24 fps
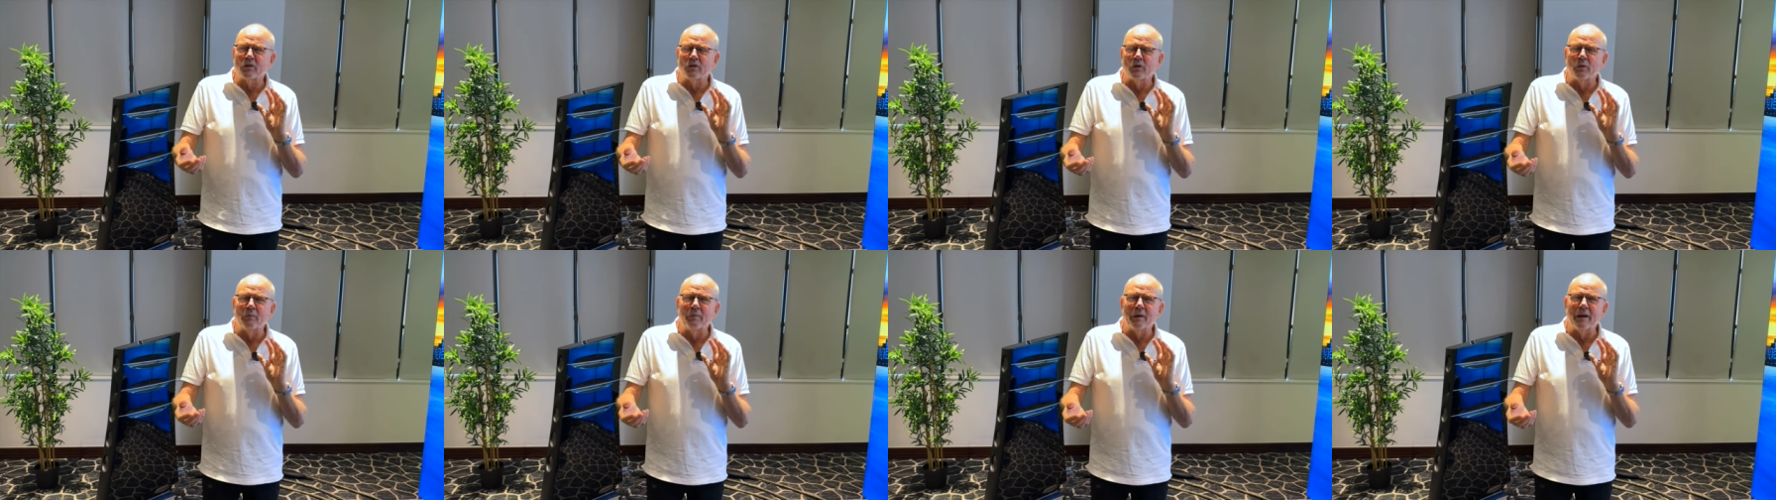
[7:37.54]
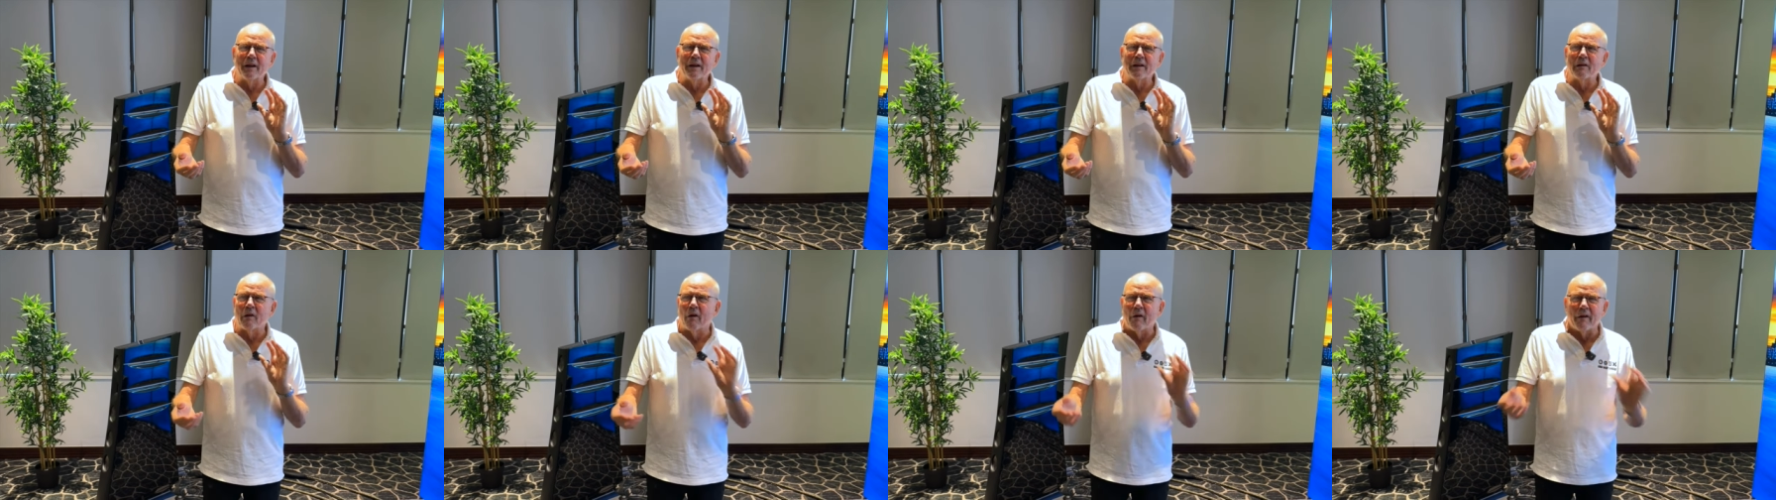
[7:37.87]
to
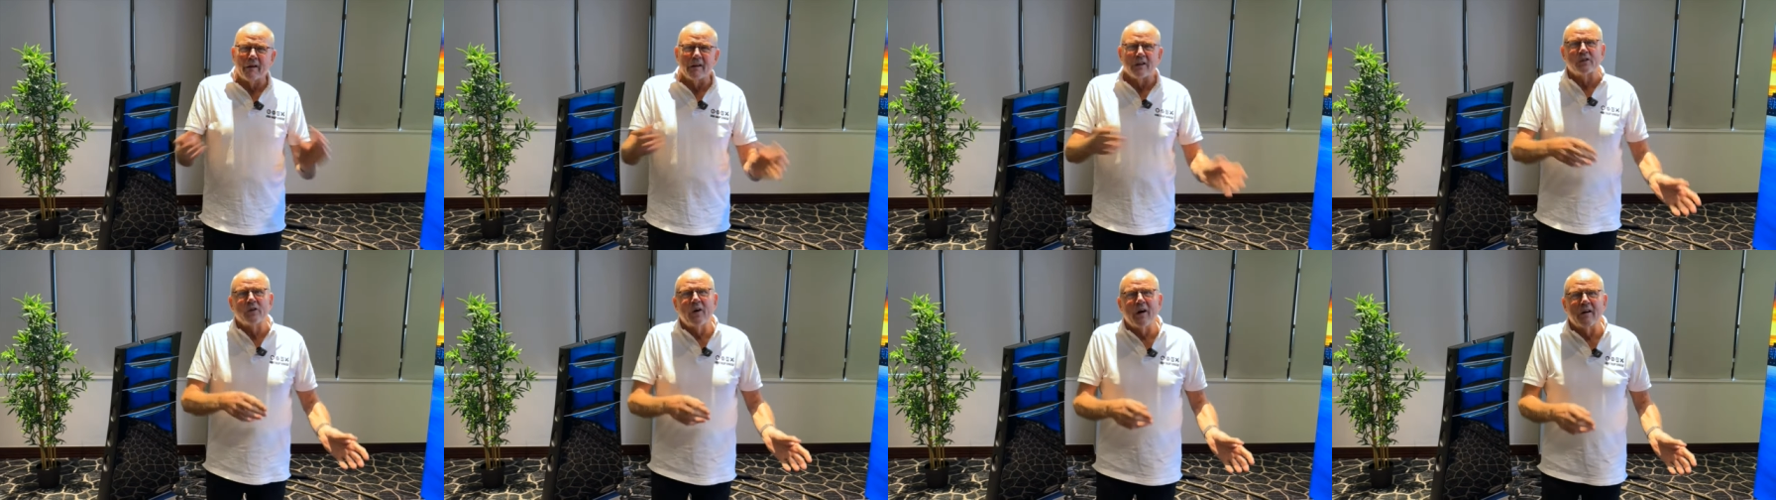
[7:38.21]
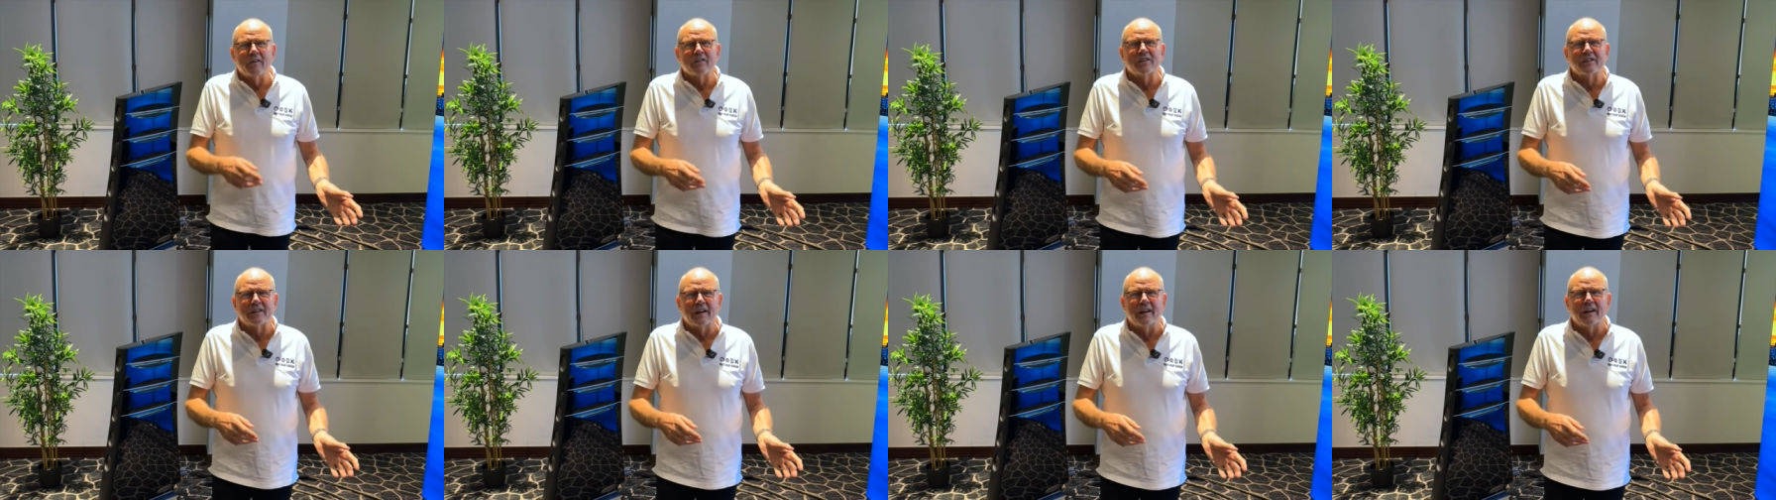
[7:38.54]
be loyal to
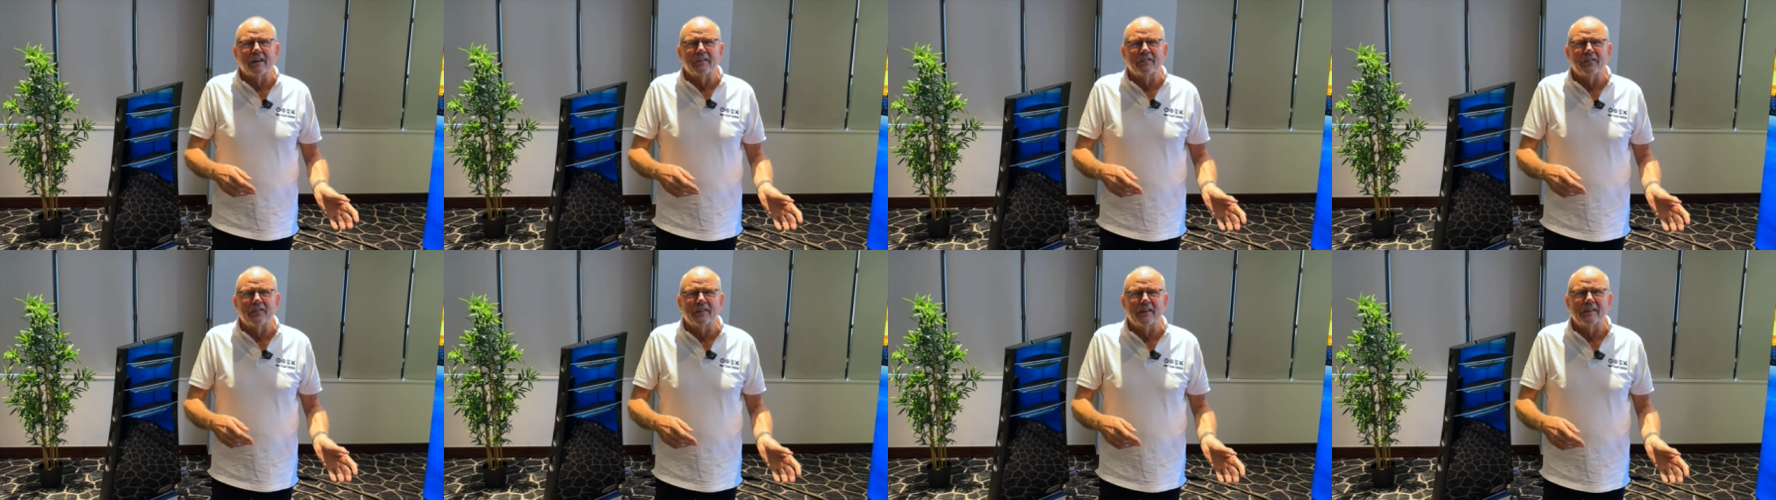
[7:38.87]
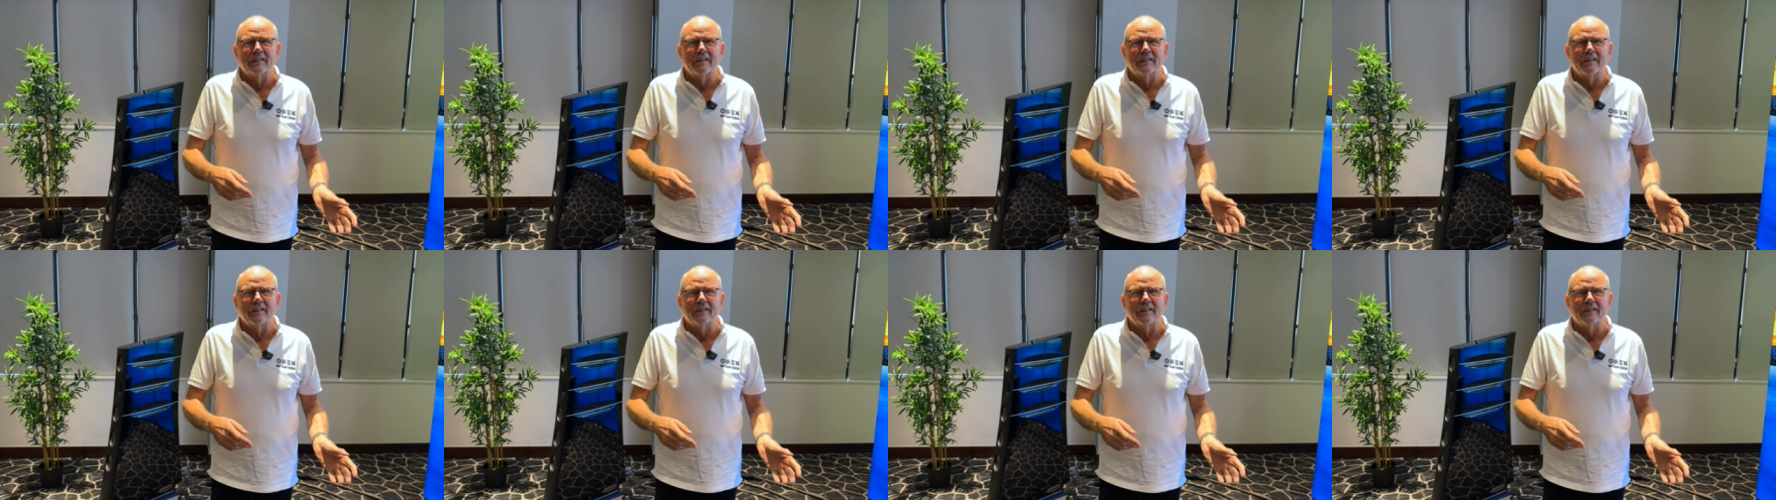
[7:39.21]
ourselves.